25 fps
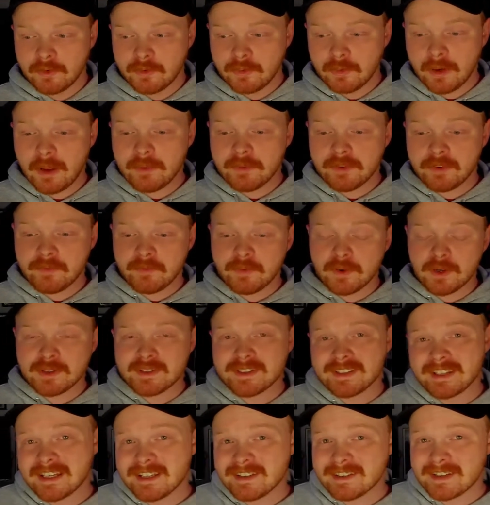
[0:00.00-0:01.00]
Throughout the
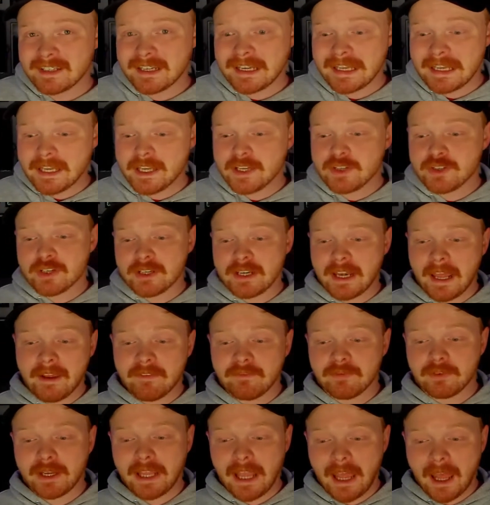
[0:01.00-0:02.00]
first season, each and
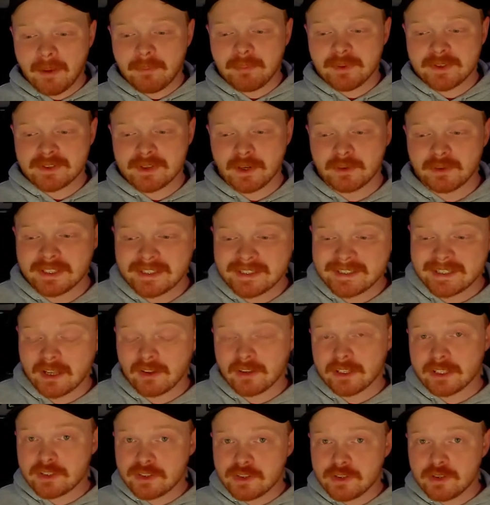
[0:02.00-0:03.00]
every episode is
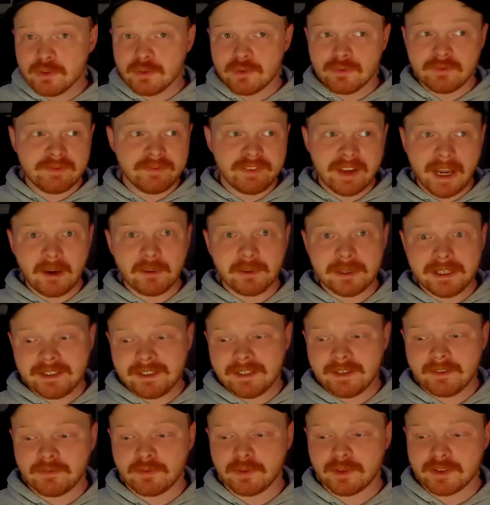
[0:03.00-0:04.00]
telling two very
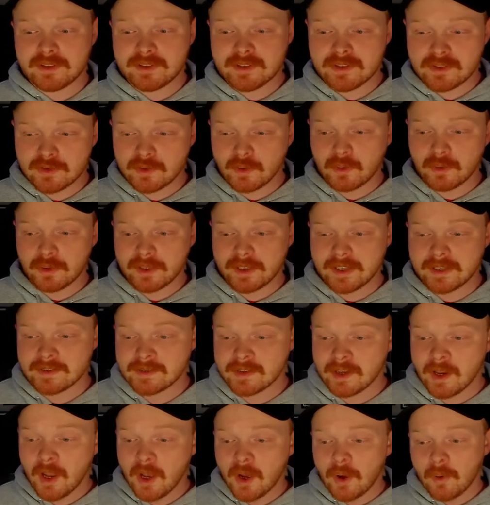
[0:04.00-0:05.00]
different
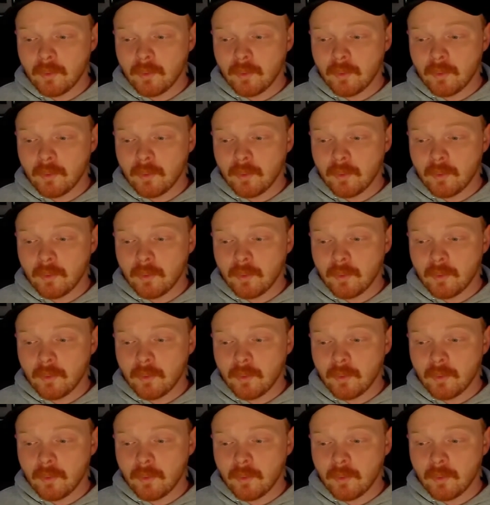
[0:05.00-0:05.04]
stories.